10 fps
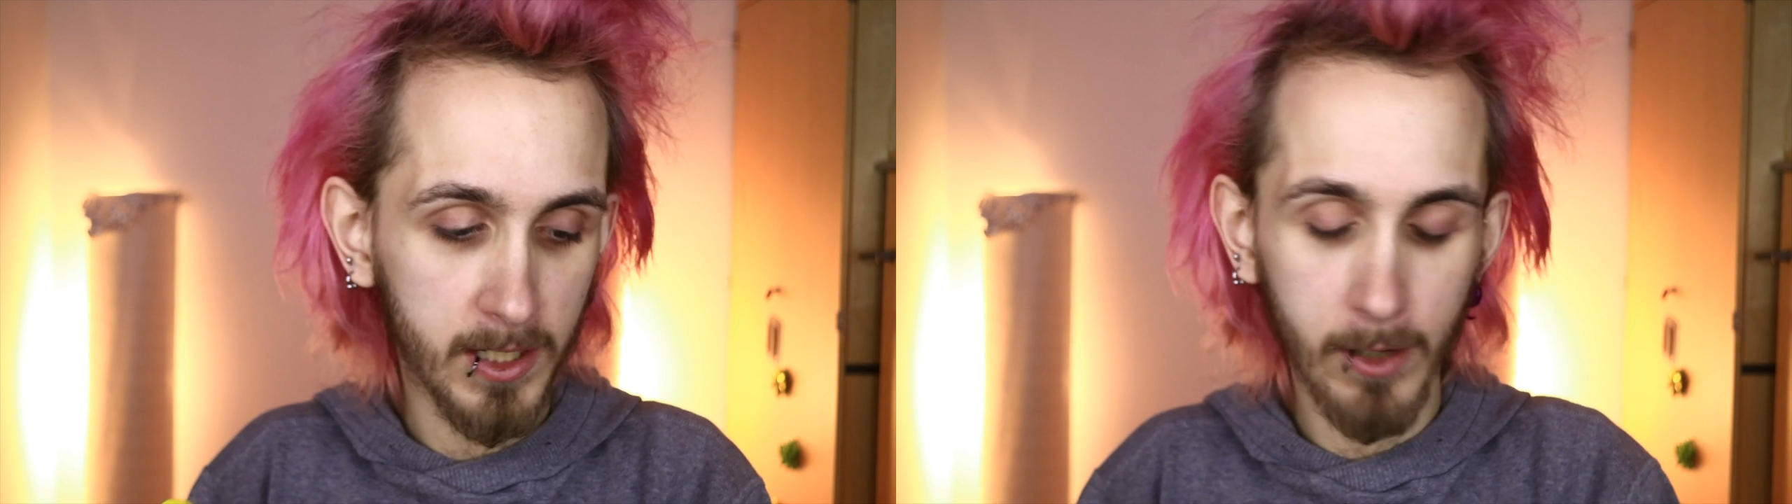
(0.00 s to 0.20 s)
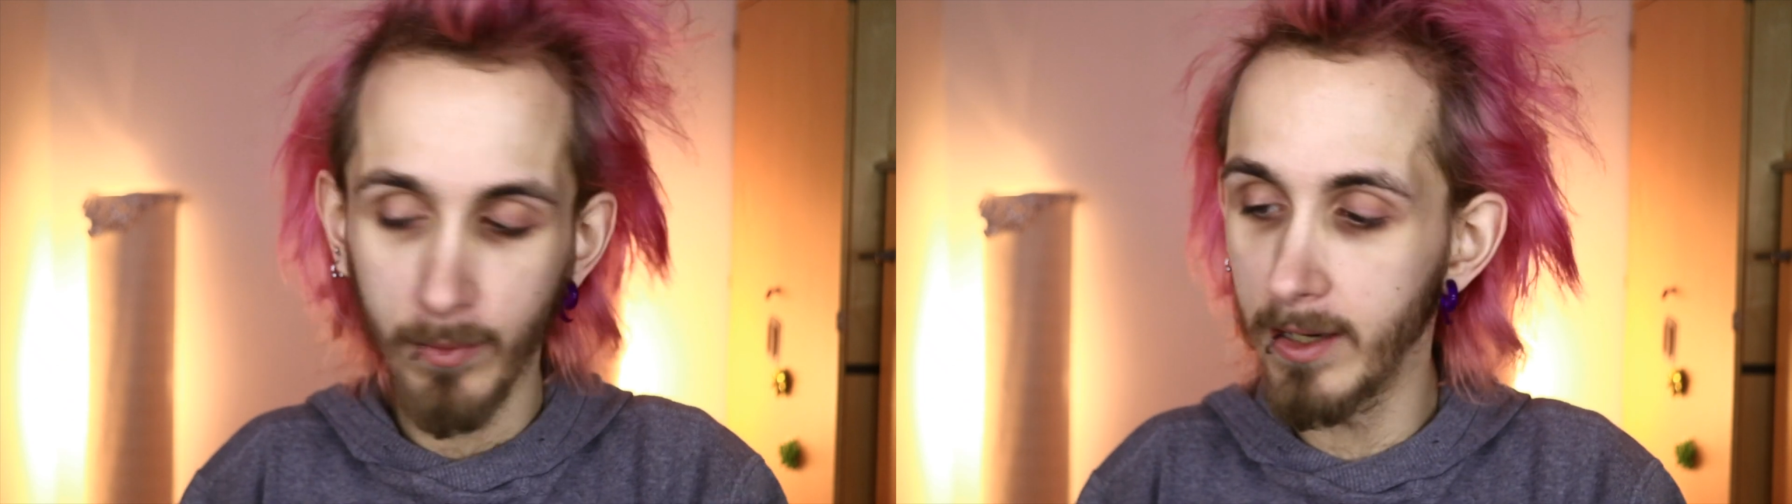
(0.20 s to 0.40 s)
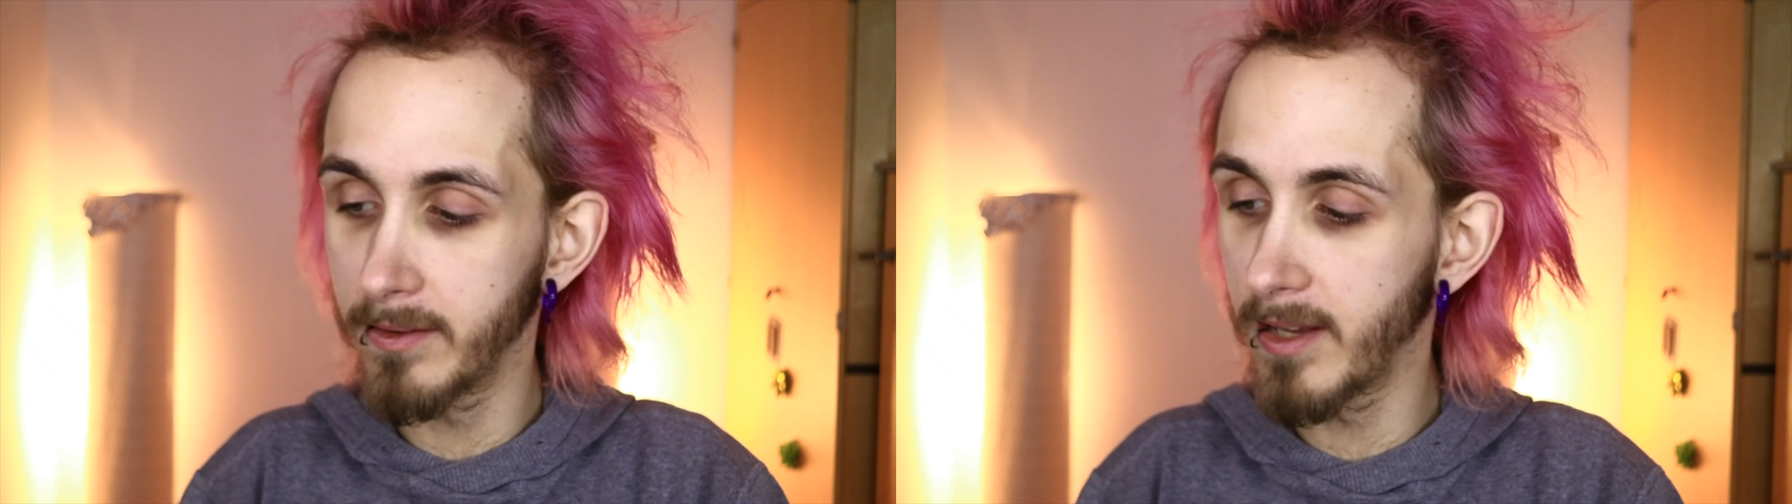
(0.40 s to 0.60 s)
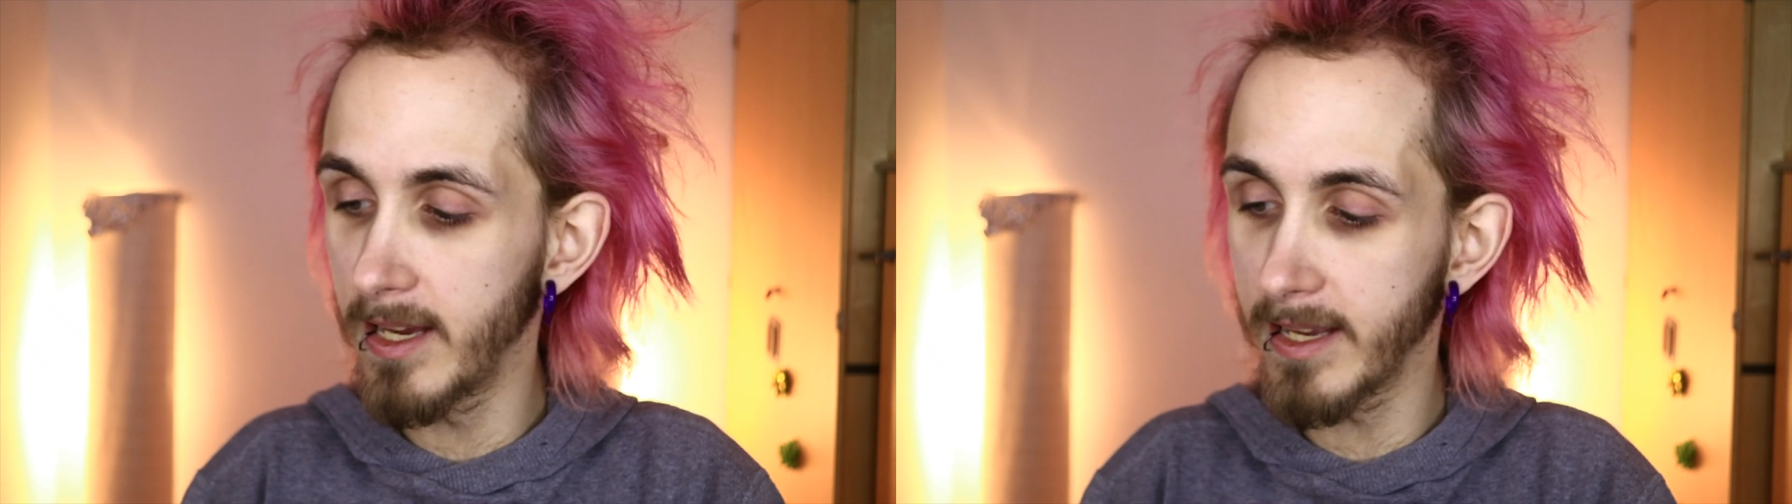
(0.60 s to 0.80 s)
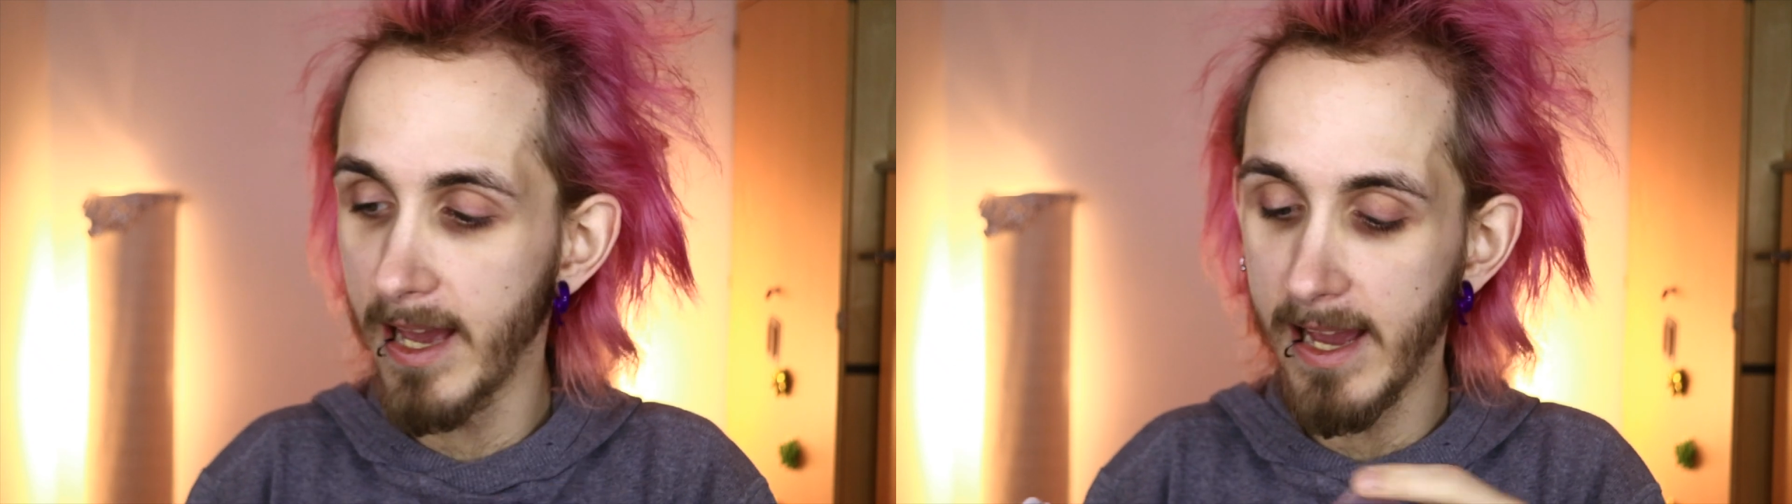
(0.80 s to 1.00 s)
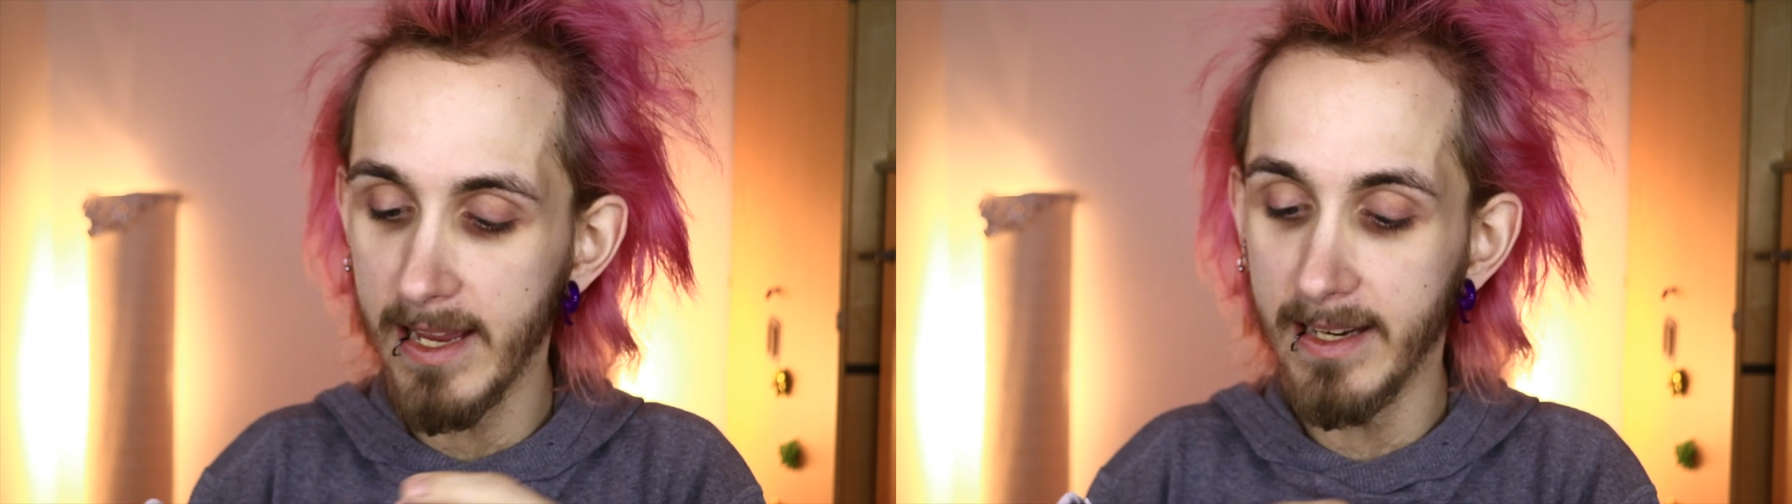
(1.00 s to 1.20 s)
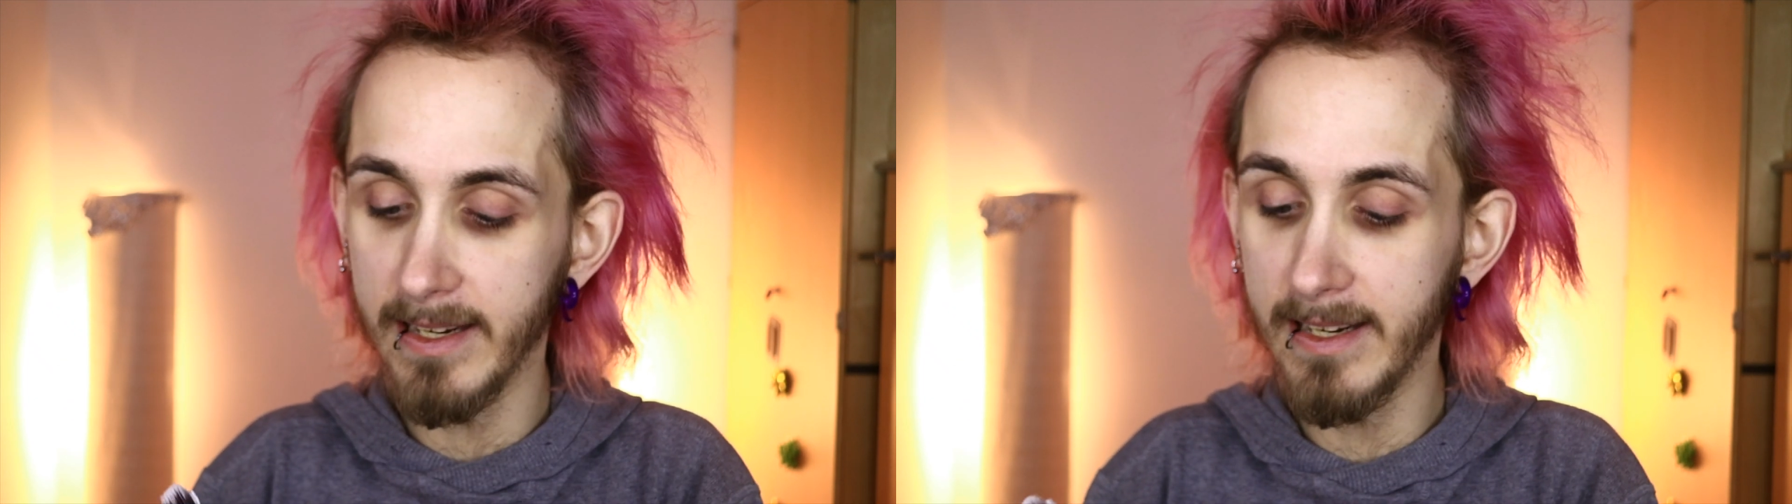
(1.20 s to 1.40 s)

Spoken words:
and I will take a